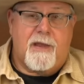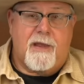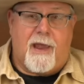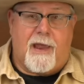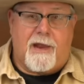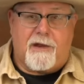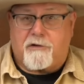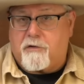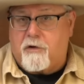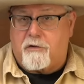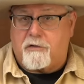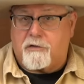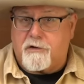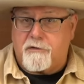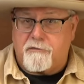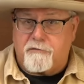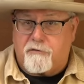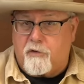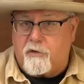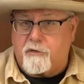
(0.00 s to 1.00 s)
and Colt
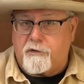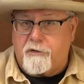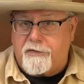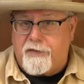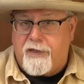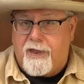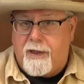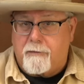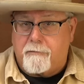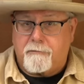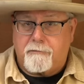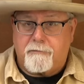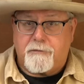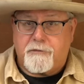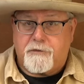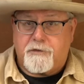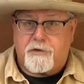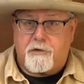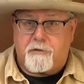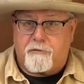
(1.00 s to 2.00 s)
converted them
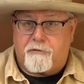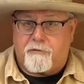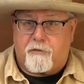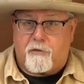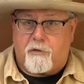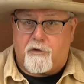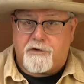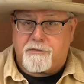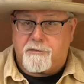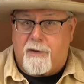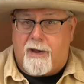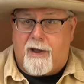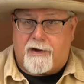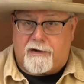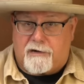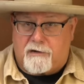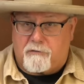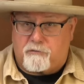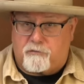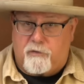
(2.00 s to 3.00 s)
to first
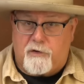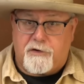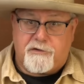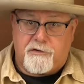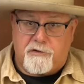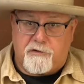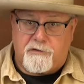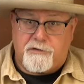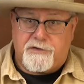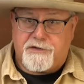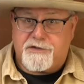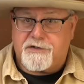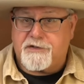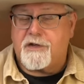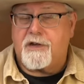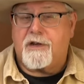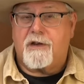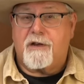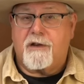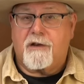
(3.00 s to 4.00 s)
model Richards
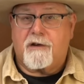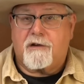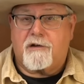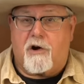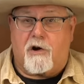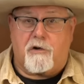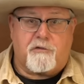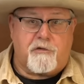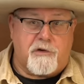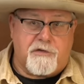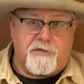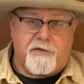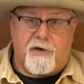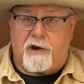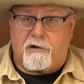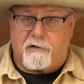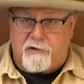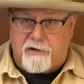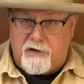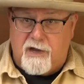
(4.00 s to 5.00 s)
cartridge
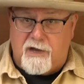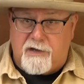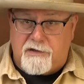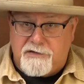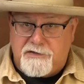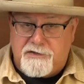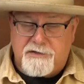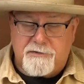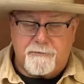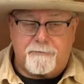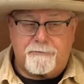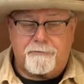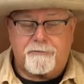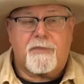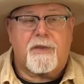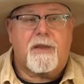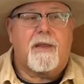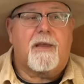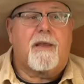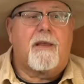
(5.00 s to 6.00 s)
firing guns.
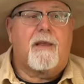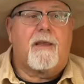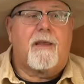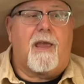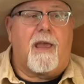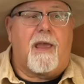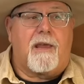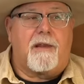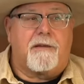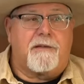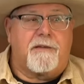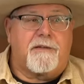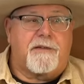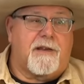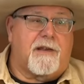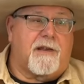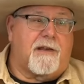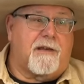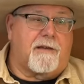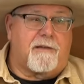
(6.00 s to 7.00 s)
And
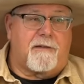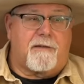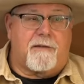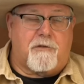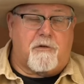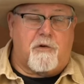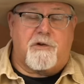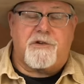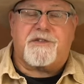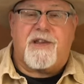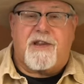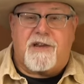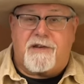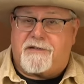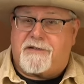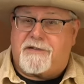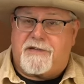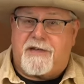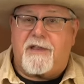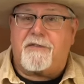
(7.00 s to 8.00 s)
of course they
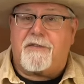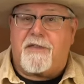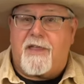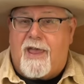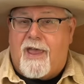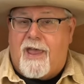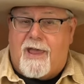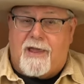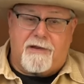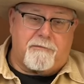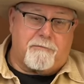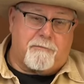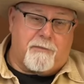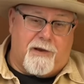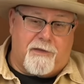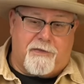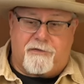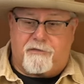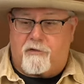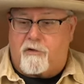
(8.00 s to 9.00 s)
did that
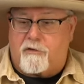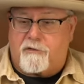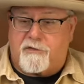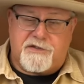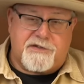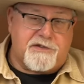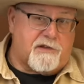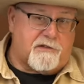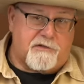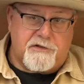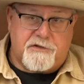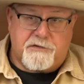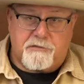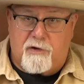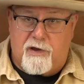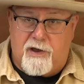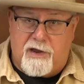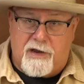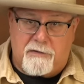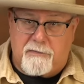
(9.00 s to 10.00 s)
by throwing the cylinders
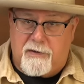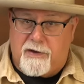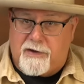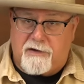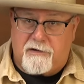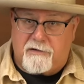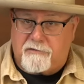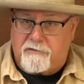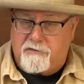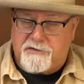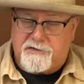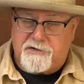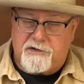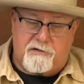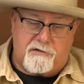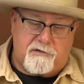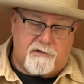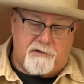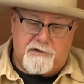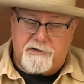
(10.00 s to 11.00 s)
away, making new
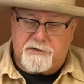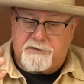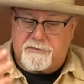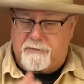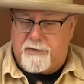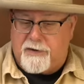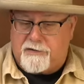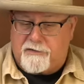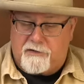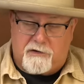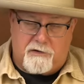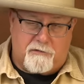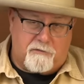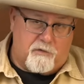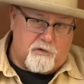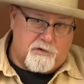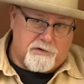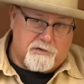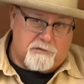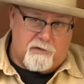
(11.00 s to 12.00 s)
cylinders, making the
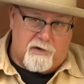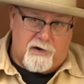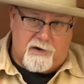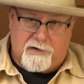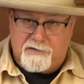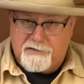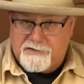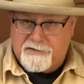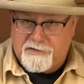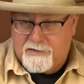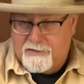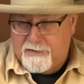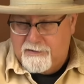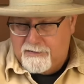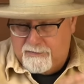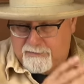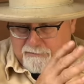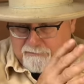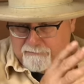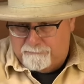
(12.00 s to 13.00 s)
conversion rings,
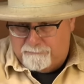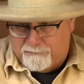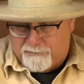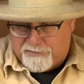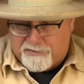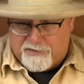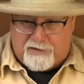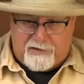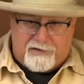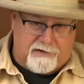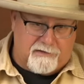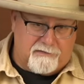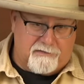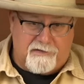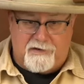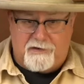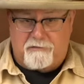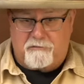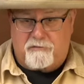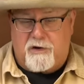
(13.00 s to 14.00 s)
machining
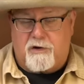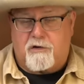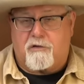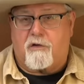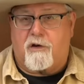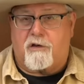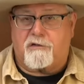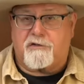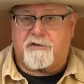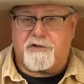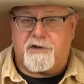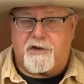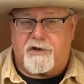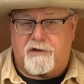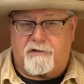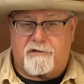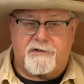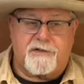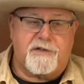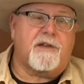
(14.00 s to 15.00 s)
the recoil
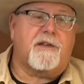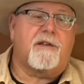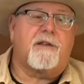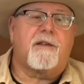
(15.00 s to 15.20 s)
shield